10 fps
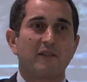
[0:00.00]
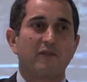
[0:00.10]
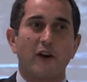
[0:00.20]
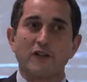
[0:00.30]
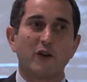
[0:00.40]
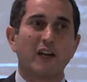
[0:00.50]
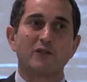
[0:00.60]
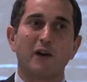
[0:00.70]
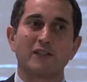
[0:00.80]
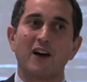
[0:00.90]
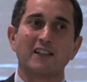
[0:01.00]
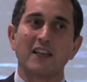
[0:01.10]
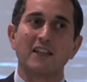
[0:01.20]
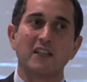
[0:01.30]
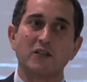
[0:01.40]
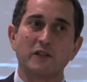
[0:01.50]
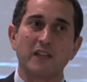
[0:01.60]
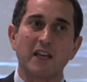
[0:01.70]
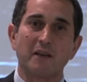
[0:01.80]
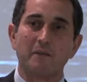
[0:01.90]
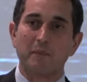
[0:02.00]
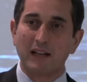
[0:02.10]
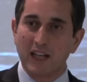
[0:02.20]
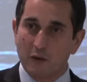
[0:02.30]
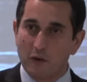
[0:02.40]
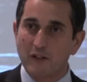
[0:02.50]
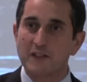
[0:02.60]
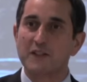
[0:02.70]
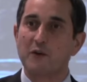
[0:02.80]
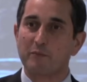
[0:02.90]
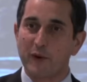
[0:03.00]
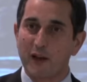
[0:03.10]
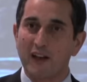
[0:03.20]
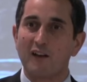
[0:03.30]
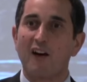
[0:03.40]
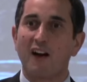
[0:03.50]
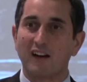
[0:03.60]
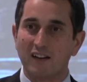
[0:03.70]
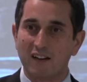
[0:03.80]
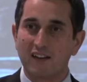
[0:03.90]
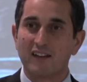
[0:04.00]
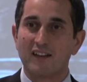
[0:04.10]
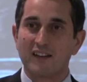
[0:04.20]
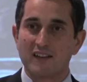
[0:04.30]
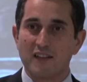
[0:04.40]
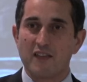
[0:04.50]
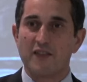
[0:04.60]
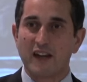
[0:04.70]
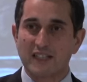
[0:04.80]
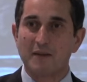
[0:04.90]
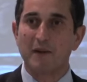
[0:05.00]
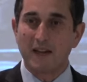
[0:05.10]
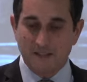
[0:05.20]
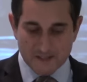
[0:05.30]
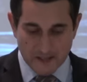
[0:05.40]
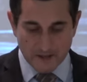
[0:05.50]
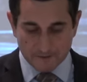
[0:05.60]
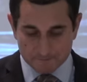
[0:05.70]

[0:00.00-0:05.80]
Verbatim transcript: for sure it was not easy to see, but he could still pray, Lord, that I may see.